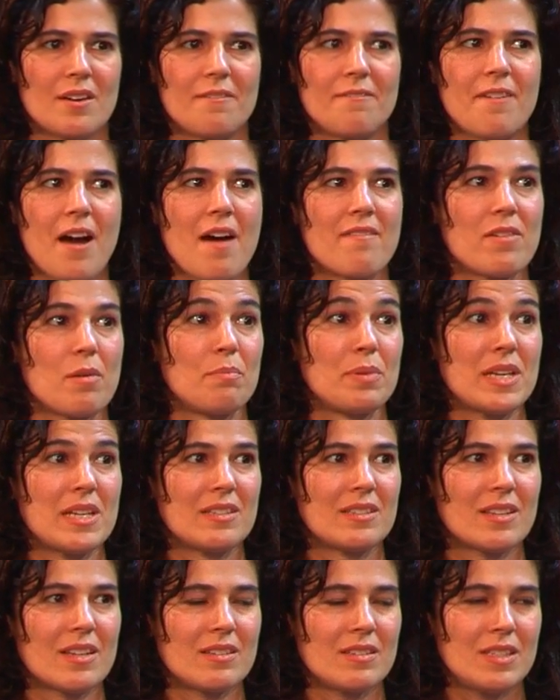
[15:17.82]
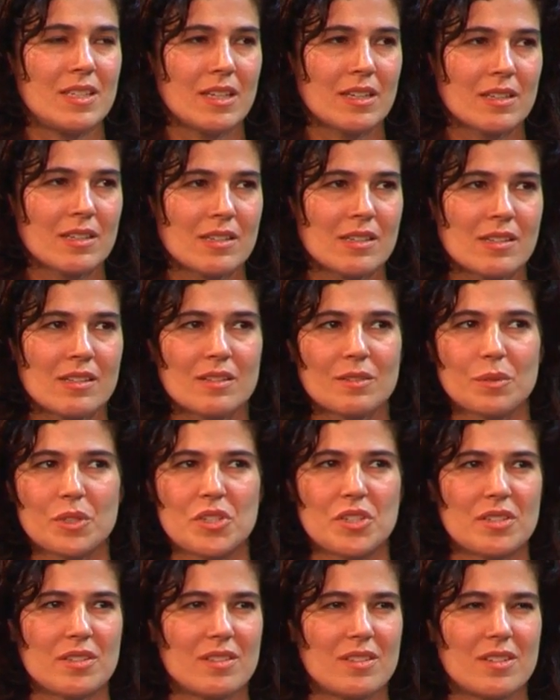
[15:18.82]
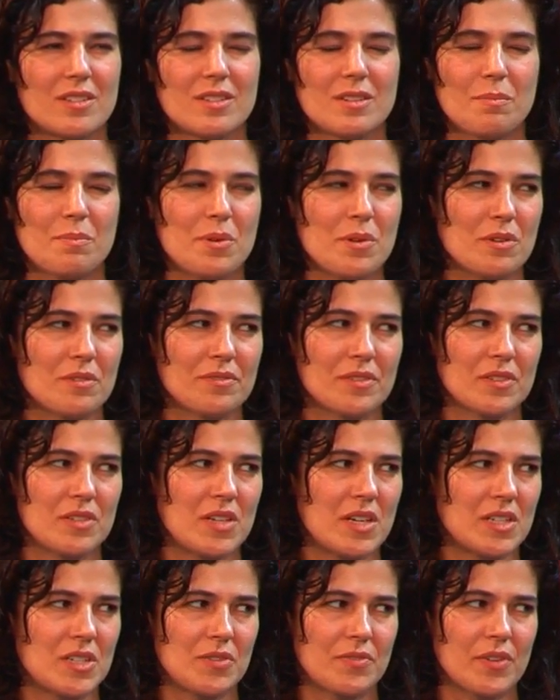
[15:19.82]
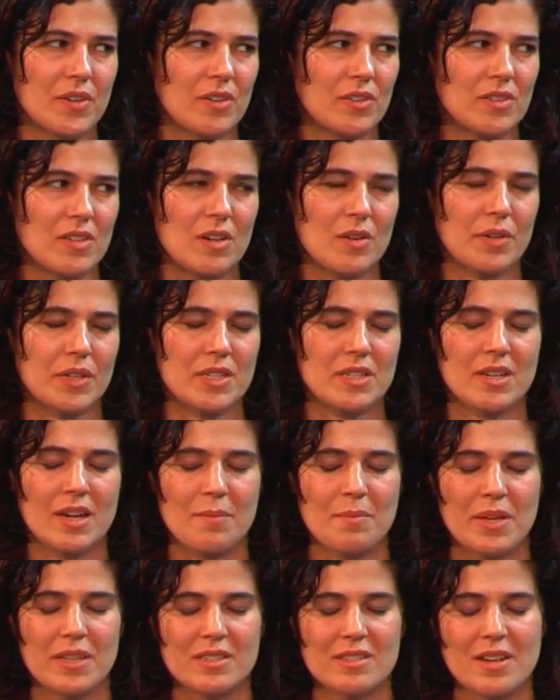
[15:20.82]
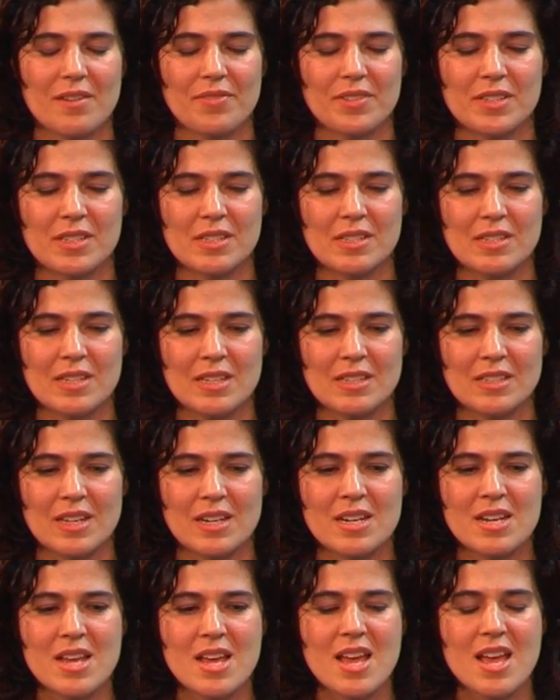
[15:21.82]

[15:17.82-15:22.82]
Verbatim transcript: fava beans and dill, which is just a beautiful dish for, you know, anytime that stuff is in season.